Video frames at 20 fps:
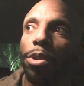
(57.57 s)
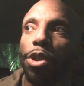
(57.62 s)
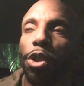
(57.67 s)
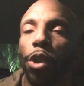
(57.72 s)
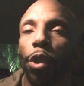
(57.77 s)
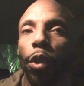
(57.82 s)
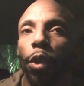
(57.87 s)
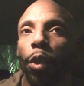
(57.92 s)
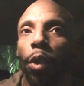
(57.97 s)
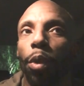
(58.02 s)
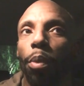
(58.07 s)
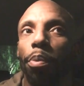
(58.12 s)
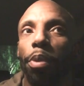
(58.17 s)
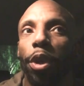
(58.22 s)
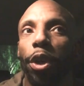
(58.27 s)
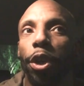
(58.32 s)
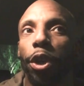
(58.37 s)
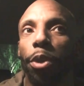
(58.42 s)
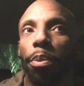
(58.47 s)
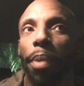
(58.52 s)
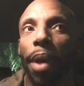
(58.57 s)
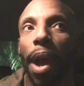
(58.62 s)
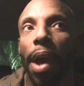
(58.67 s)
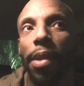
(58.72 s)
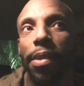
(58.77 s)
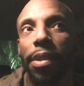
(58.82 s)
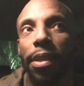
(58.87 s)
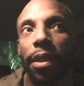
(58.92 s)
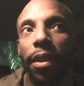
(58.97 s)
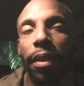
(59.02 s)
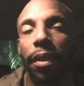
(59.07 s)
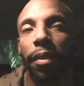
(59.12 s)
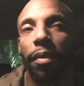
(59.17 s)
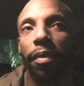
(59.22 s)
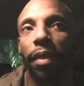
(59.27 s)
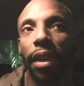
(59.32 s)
to put your positive